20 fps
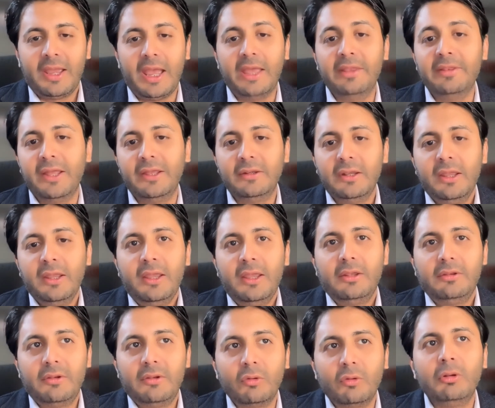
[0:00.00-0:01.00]
And then
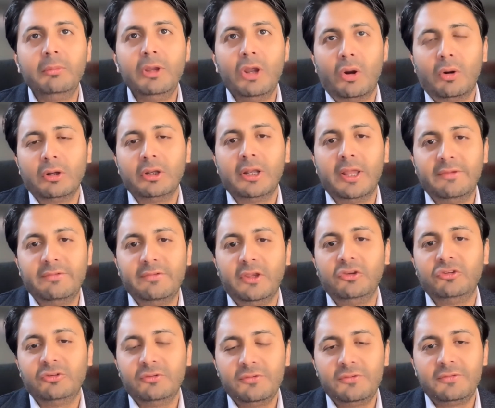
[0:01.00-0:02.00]
there are going to be
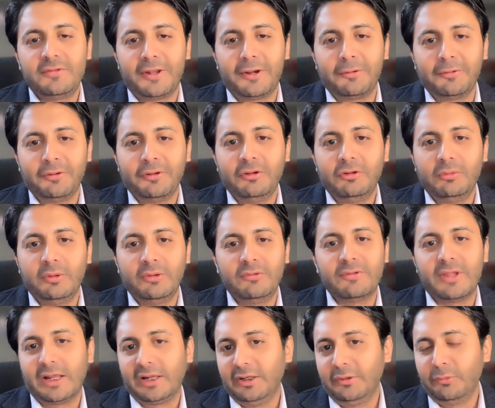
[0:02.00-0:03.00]
organizations that are going to do
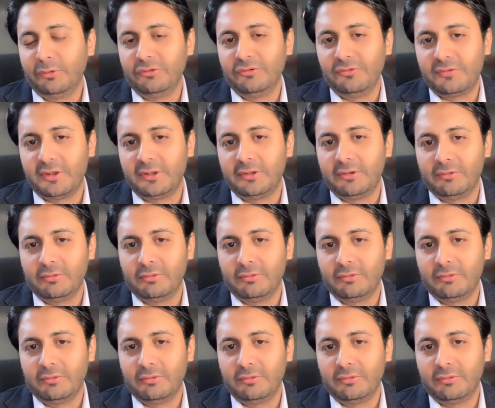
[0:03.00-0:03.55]
exactly what you said.